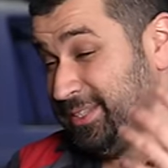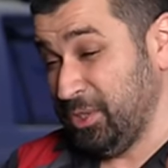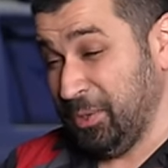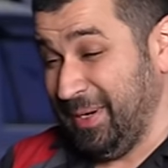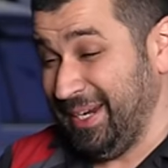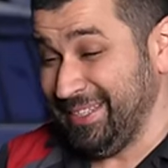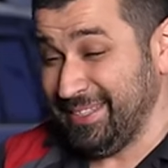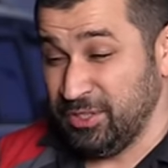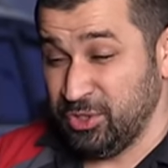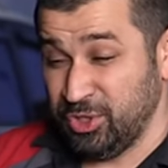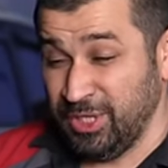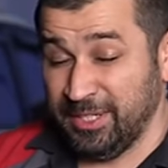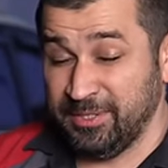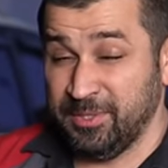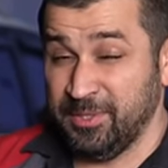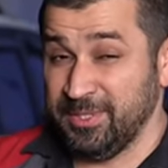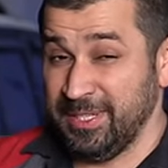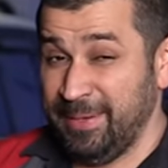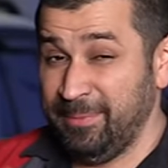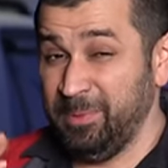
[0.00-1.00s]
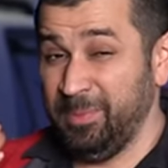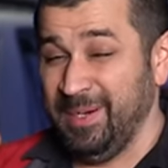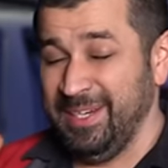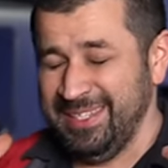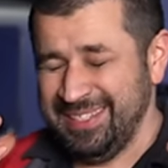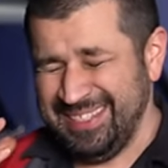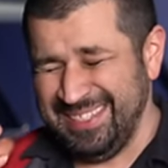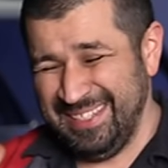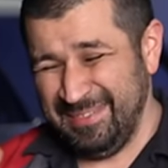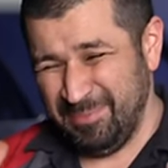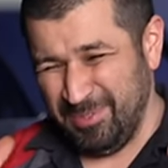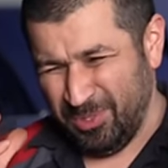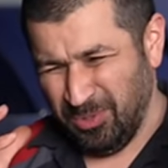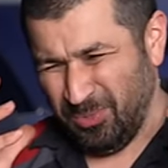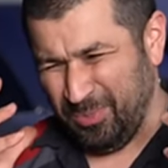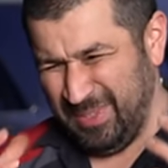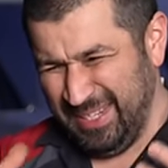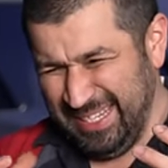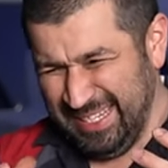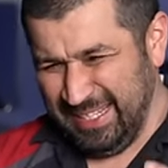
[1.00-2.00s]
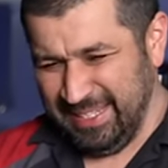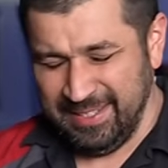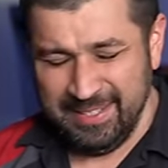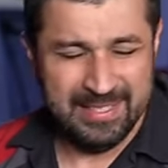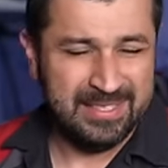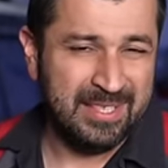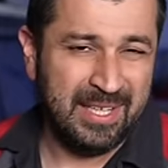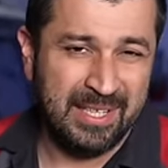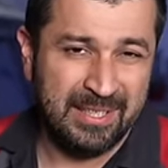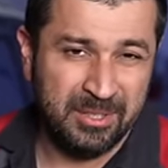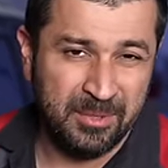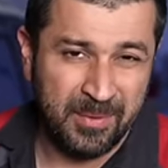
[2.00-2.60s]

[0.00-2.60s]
direct injectors, everybody seems to really dislike